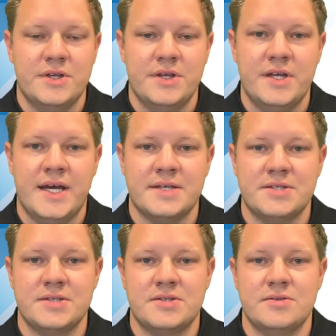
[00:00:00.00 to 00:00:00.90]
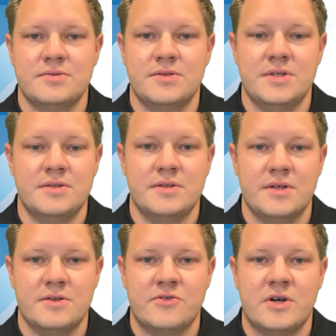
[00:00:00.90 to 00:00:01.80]
get access to the
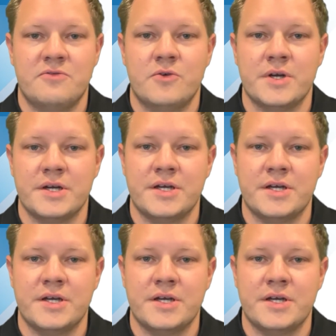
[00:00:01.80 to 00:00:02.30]
software